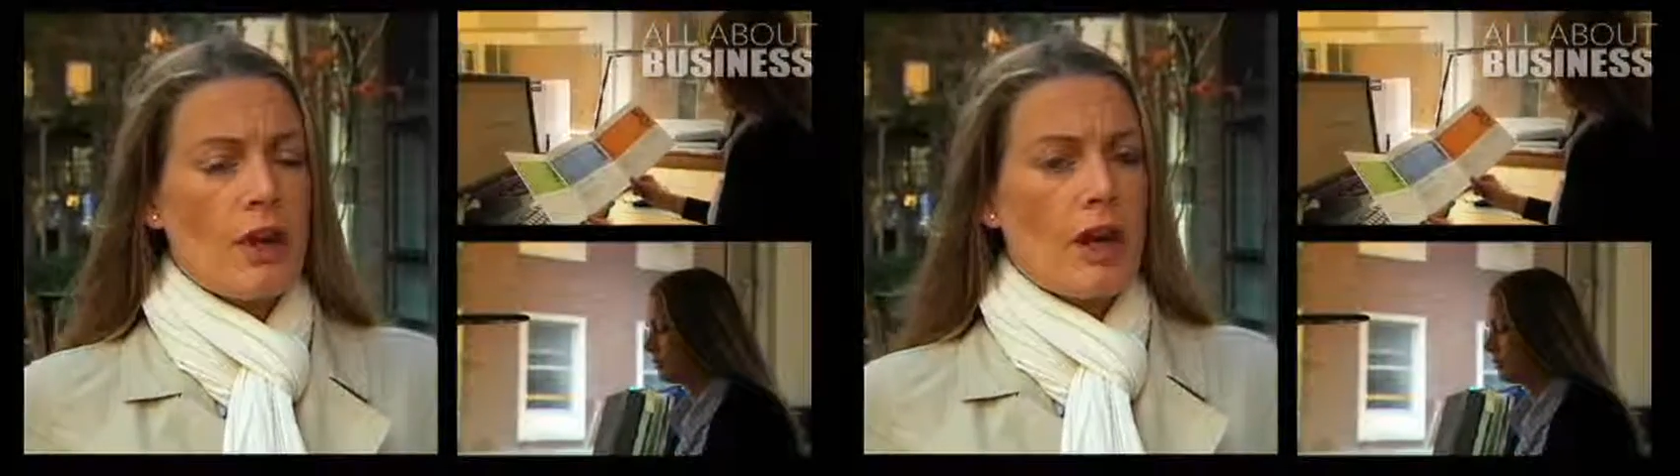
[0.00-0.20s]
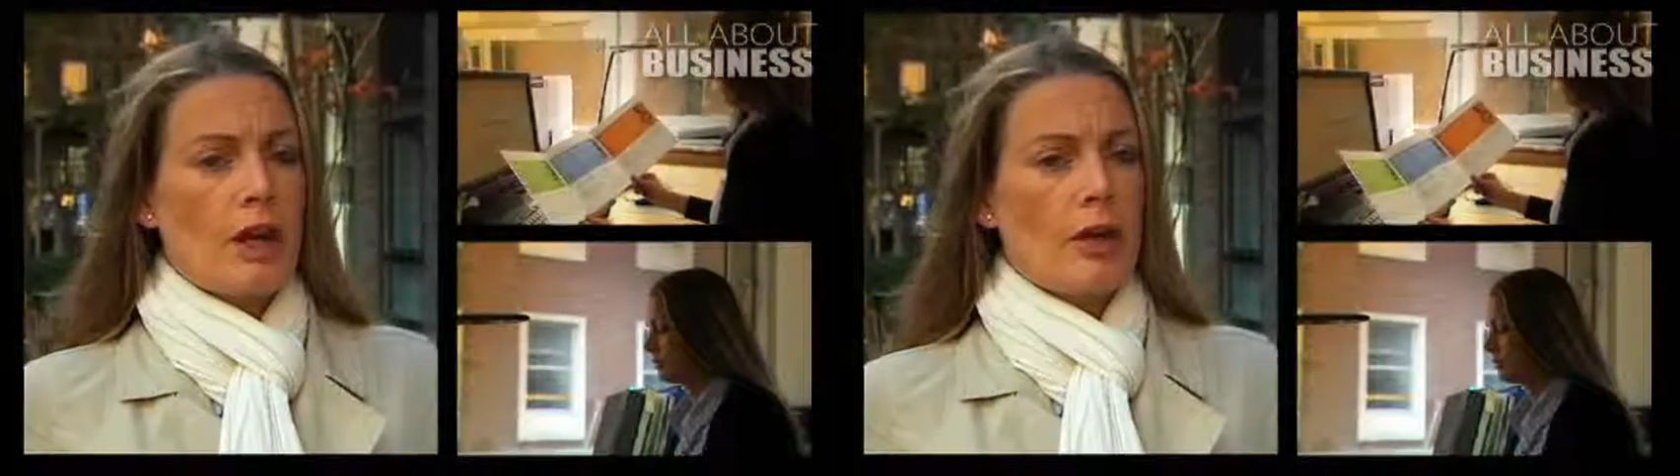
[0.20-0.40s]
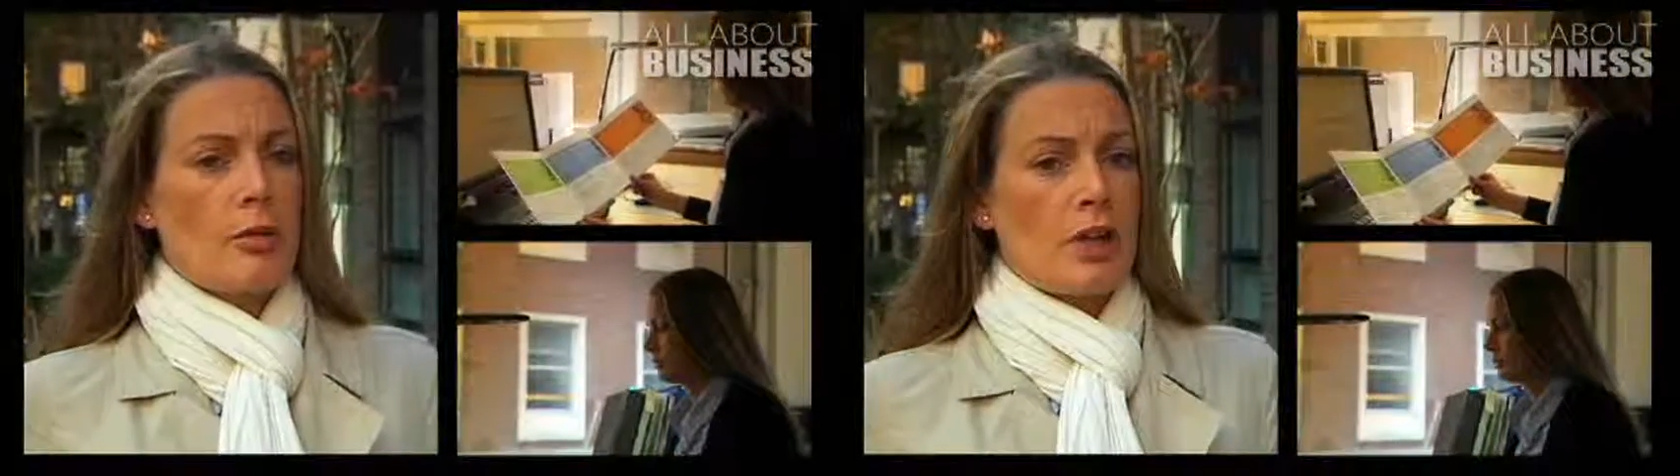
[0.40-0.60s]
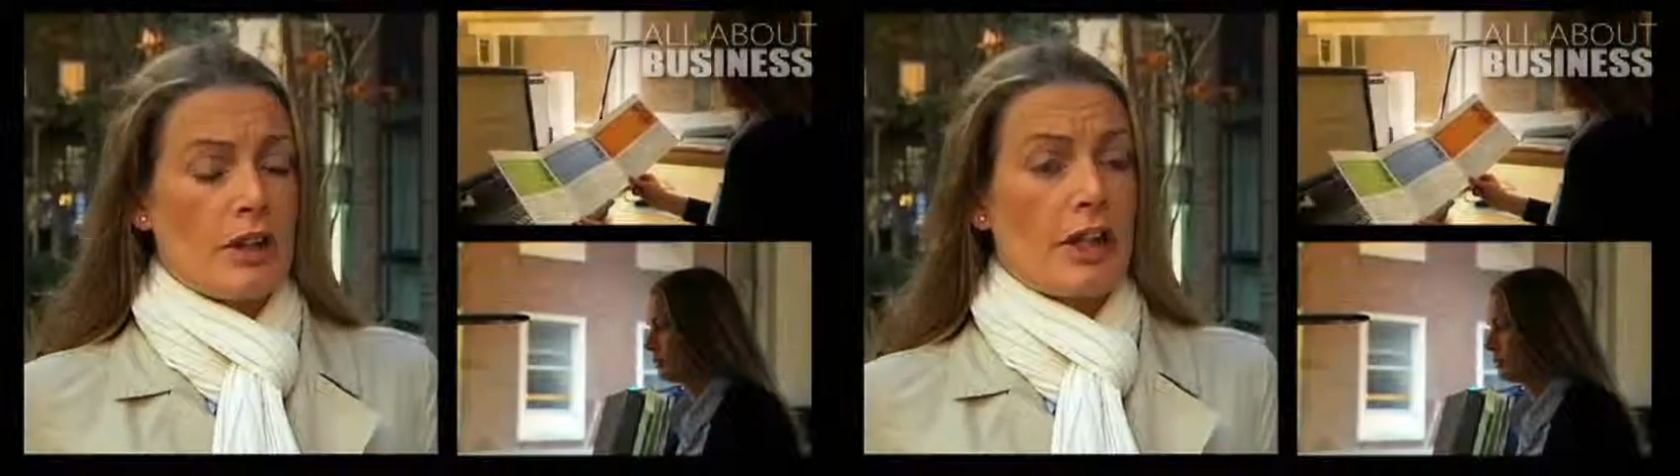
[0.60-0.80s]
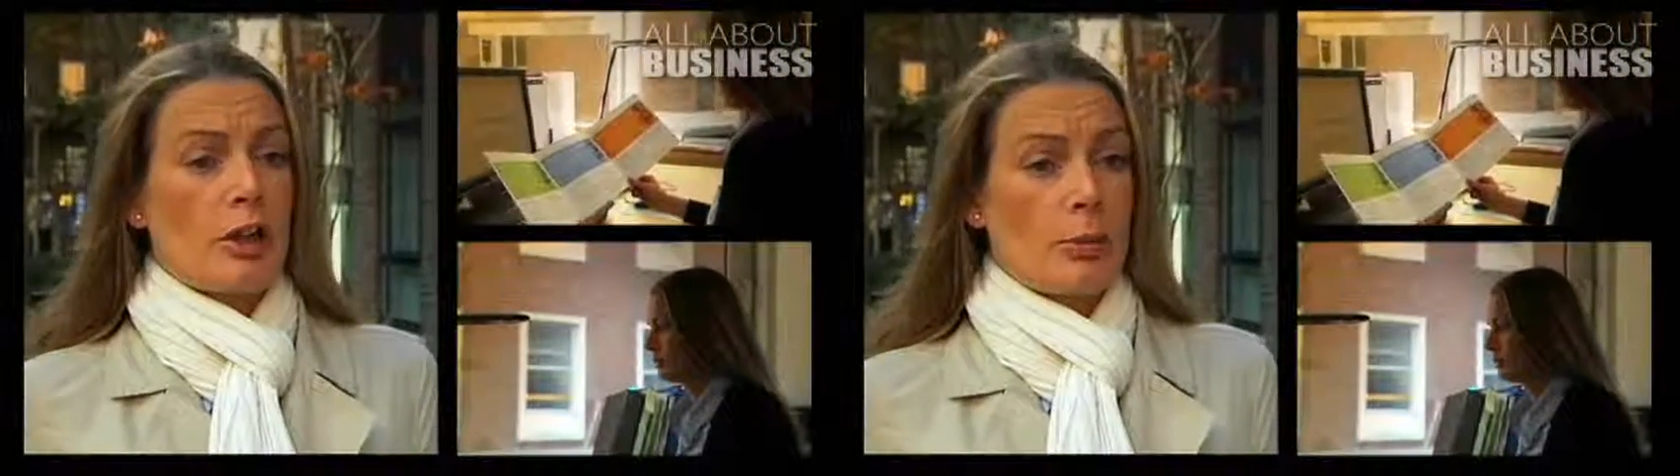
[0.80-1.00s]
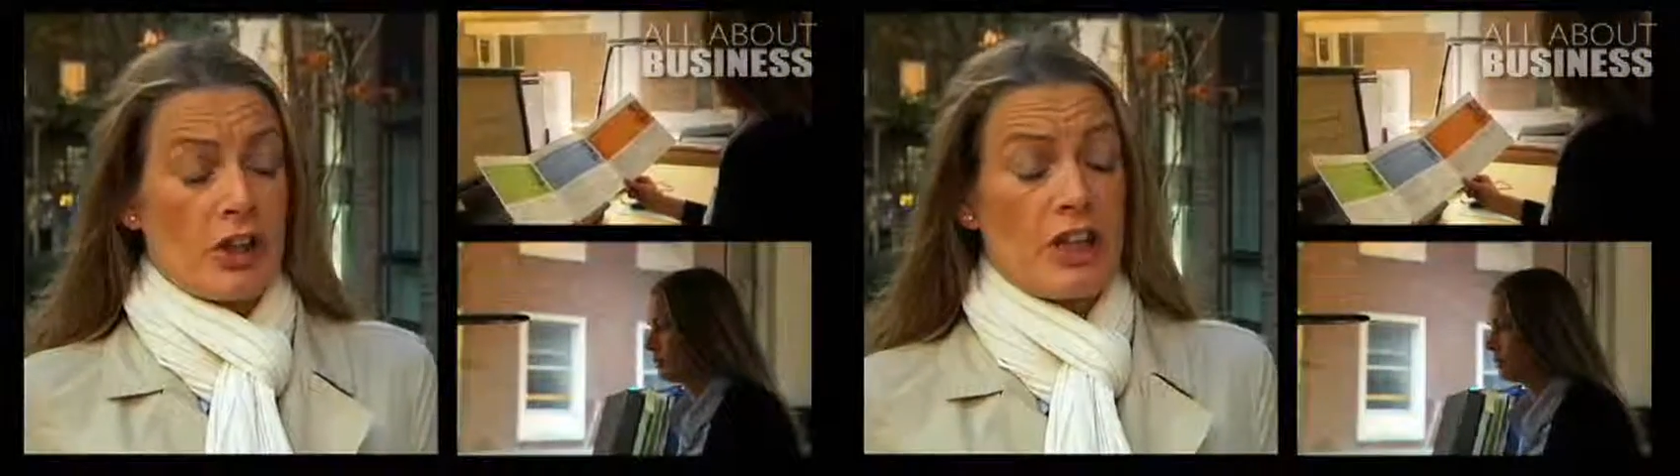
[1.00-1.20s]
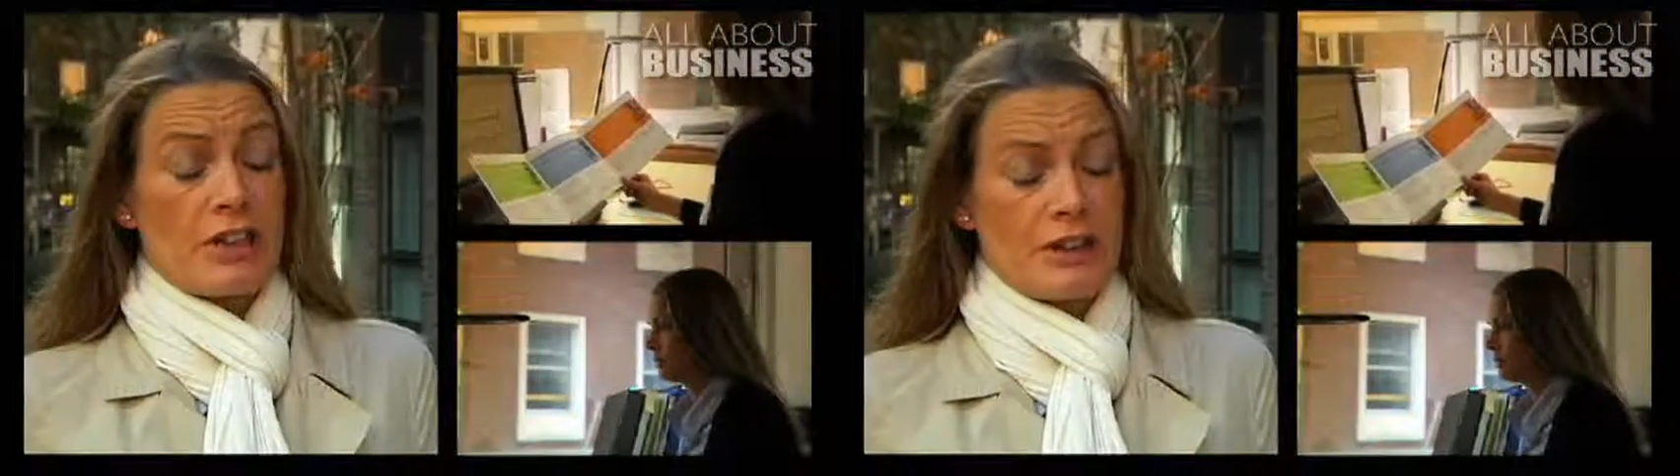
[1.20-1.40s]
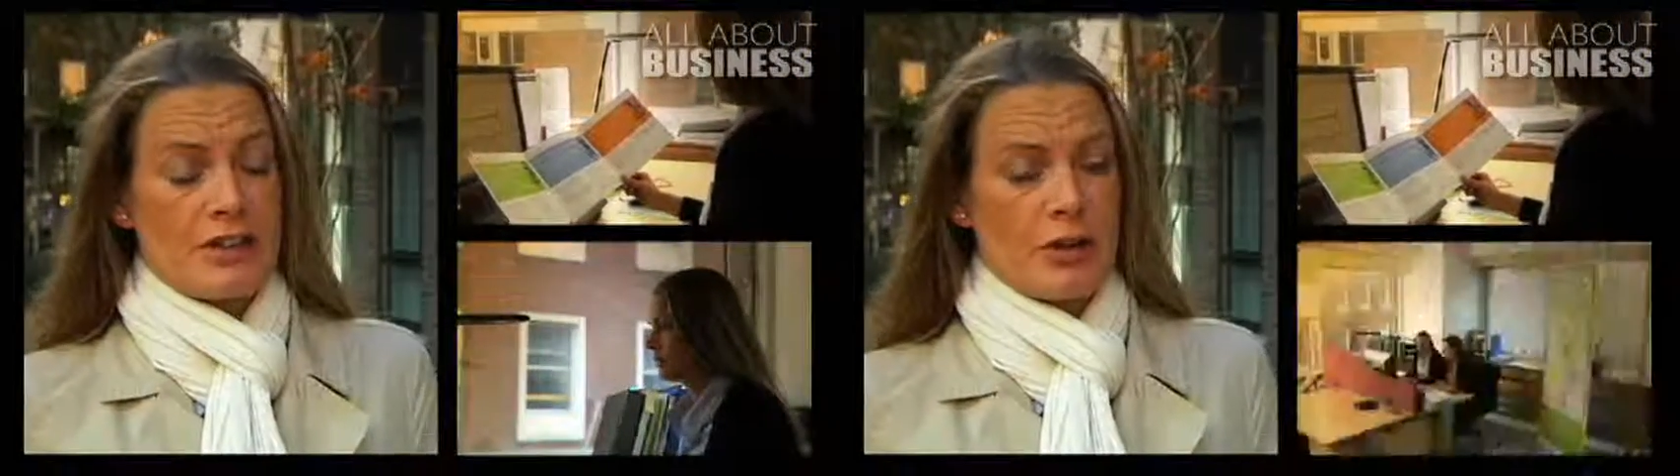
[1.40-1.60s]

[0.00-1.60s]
and they can update this